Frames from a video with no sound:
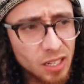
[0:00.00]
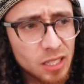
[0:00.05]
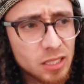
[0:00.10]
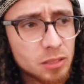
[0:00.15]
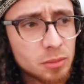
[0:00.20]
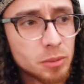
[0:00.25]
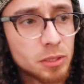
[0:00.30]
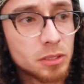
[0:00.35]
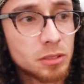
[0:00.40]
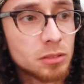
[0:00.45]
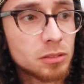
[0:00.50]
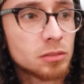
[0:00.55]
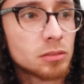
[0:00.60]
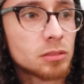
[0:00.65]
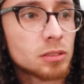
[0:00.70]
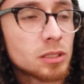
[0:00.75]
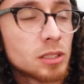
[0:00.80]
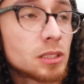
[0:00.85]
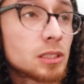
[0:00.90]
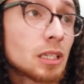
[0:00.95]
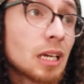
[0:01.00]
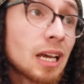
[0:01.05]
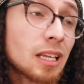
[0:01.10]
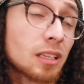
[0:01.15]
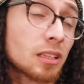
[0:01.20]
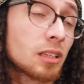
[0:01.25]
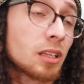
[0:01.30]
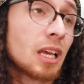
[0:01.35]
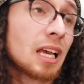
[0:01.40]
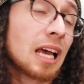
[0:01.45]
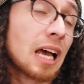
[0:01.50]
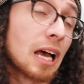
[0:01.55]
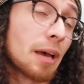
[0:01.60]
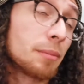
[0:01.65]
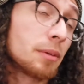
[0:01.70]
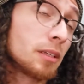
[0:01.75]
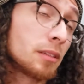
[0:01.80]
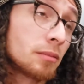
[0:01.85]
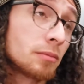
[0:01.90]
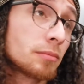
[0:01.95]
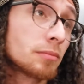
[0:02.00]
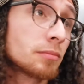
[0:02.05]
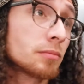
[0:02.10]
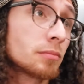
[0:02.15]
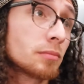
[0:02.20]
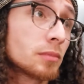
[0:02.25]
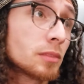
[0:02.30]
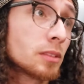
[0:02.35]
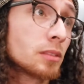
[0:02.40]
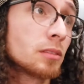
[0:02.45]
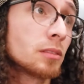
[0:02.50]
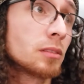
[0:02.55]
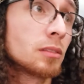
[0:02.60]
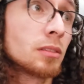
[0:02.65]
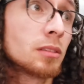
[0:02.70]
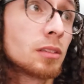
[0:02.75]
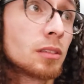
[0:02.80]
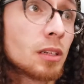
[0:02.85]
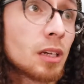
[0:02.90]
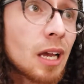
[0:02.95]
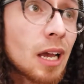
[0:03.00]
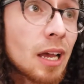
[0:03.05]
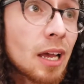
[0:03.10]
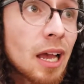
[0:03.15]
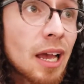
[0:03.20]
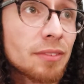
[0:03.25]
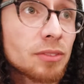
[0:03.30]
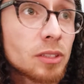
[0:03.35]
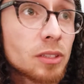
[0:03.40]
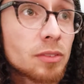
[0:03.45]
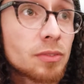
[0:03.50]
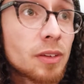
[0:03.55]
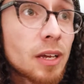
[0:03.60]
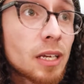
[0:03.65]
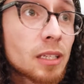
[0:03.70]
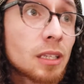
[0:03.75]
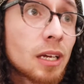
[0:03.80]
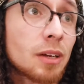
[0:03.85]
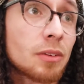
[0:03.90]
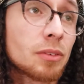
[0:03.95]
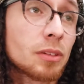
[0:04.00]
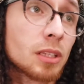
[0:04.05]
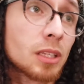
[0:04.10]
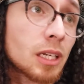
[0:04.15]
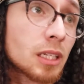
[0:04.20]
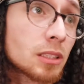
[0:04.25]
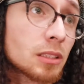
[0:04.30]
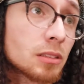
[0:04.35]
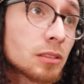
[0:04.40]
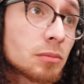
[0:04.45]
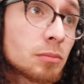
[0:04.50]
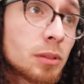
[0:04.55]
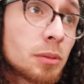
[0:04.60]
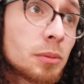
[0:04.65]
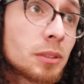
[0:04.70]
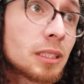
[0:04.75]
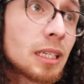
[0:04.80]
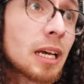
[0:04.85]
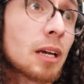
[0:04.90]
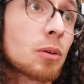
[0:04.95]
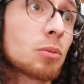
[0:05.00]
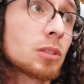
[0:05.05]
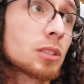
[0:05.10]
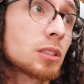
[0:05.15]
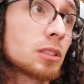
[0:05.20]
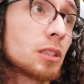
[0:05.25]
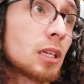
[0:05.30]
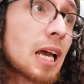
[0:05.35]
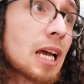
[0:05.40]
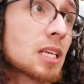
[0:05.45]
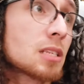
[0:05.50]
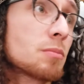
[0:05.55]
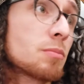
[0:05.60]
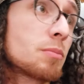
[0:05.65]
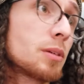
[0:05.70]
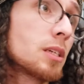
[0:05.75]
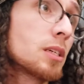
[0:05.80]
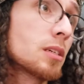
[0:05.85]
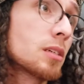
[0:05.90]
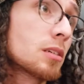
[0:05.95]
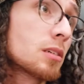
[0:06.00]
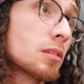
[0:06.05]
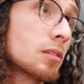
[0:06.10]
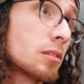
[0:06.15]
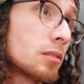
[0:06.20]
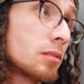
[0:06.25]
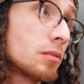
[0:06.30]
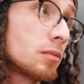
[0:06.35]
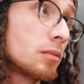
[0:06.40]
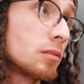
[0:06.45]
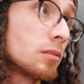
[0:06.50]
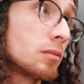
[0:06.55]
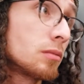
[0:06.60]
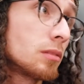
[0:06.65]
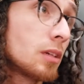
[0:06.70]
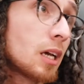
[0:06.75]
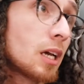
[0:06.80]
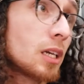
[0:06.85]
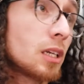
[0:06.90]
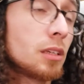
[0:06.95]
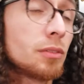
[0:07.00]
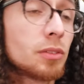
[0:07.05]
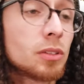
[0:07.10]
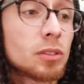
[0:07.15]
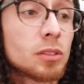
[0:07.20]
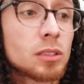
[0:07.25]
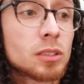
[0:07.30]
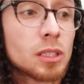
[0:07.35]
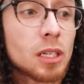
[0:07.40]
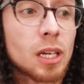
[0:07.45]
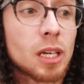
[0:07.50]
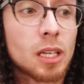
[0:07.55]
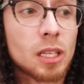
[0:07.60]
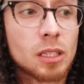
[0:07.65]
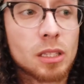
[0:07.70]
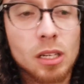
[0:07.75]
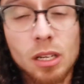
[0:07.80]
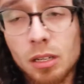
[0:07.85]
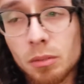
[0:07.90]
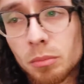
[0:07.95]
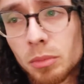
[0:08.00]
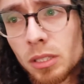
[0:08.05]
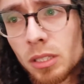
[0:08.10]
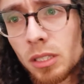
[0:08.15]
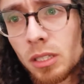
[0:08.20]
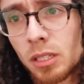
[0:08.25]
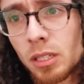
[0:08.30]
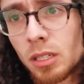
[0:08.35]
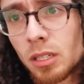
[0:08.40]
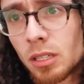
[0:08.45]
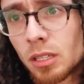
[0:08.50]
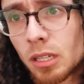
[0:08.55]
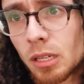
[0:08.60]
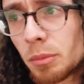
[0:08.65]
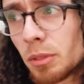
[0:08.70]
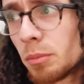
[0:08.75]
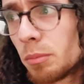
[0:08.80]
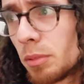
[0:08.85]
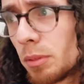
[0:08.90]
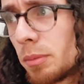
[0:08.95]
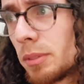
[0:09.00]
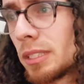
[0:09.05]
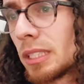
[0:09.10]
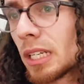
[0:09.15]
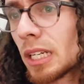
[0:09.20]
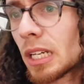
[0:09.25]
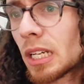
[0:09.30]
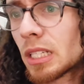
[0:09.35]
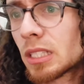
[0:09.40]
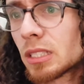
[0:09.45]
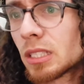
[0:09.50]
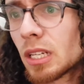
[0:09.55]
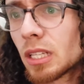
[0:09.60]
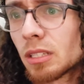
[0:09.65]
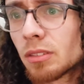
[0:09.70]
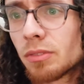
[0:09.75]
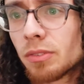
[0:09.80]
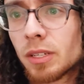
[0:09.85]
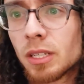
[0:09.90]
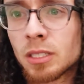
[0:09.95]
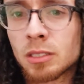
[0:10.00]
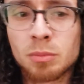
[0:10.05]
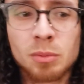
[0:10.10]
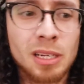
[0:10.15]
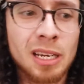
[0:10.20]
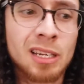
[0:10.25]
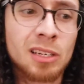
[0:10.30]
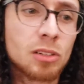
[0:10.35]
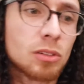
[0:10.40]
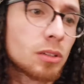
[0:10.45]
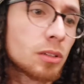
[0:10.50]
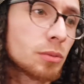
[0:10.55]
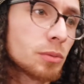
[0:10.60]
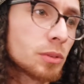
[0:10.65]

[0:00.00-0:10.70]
odd to me too. Because I mean, after the fact, I realized BB tag wasn't as big at Evo as I had thought. But I mean, BB tag has solid fans, but I know it